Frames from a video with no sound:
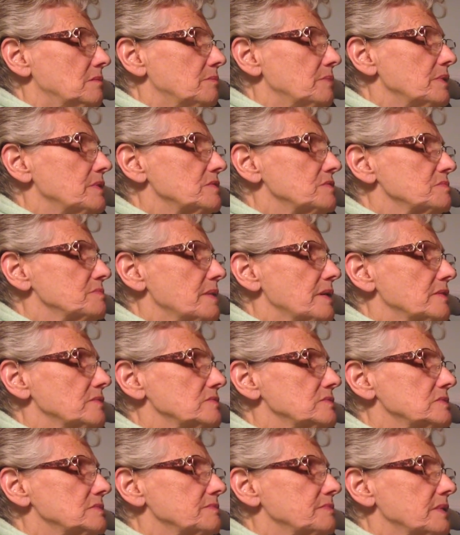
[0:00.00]
Biggest
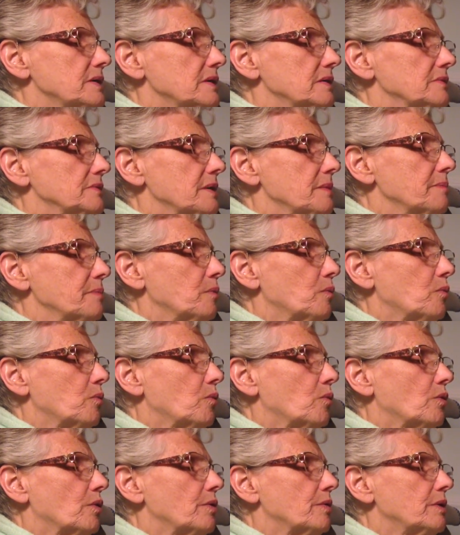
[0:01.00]
Mouse held up a
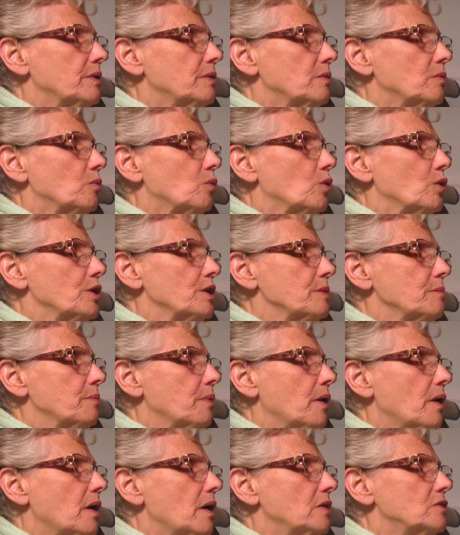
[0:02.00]
warning, warning
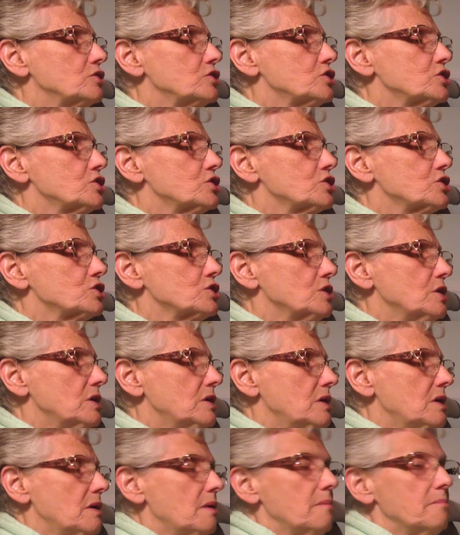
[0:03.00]
paw. Shh,
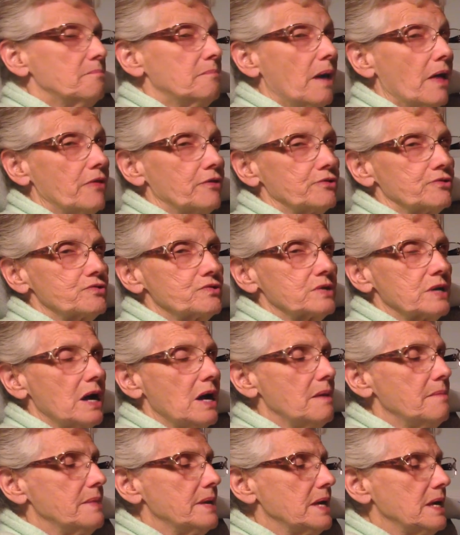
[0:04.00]
mother's
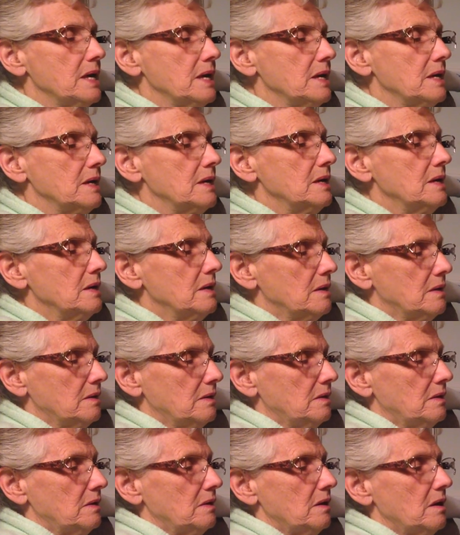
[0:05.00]
coming.
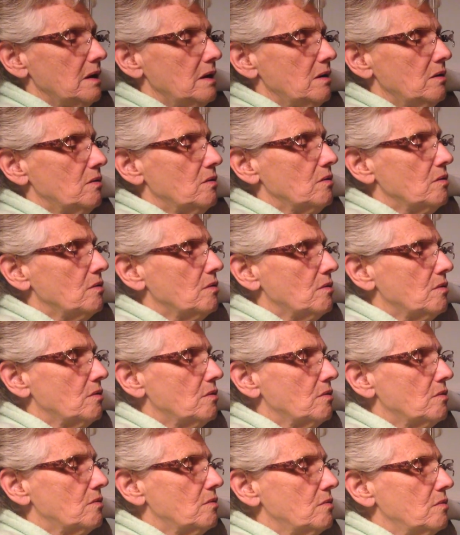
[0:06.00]

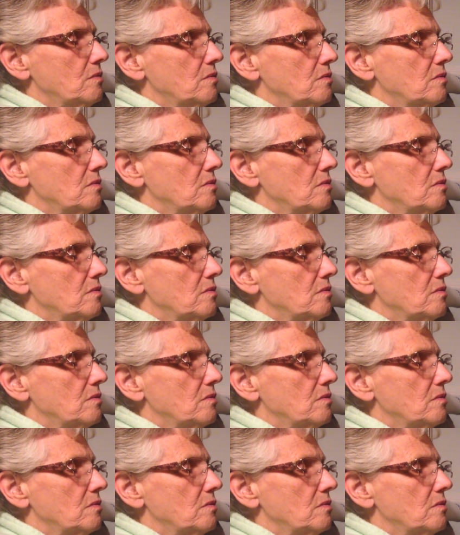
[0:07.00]
Uh-oh.